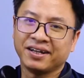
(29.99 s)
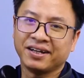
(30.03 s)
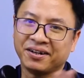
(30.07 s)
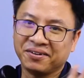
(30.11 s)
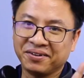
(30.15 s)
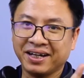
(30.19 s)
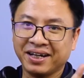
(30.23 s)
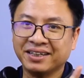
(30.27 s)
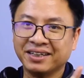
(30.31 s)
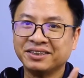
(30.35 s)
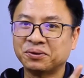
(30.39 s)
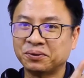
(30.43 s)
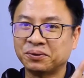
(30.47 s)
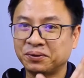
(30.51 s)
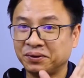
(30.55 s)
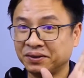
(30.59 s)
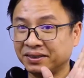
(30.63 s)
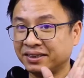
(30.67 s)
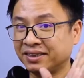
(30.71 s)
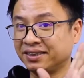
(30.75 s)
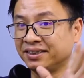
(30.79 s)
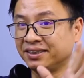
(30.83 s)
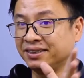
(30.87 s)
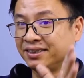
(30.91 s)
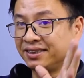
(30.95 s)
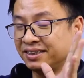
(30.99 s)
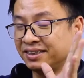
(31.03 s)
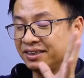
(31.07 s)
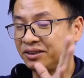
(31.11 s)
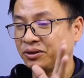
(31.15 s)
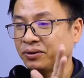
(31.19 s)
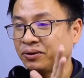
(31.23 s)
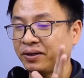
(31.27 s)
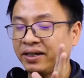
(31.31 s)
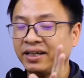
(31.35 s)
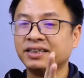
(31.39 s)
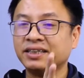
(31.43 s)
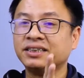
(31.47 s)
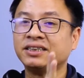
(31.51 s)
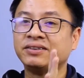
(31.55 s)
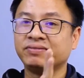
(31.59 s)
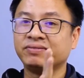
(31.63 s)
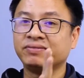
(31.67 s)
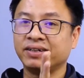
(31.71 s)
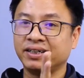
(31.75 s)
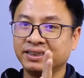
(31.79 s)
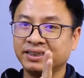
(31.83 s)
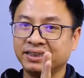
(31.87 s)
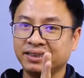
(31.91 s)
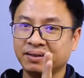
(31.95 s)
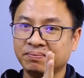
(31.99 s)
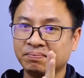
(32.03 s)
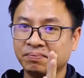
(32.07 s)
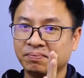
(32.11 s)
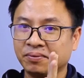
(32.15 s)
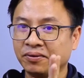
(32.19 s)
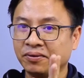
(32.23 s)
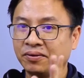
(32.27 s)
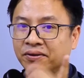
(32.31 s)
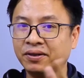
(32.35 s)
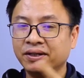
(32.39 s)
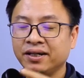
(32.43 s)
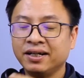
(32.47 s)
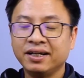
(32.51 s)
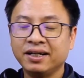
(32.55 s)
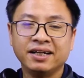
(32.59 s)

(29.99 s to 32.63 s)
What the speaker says: Okay, so the trick is very simple.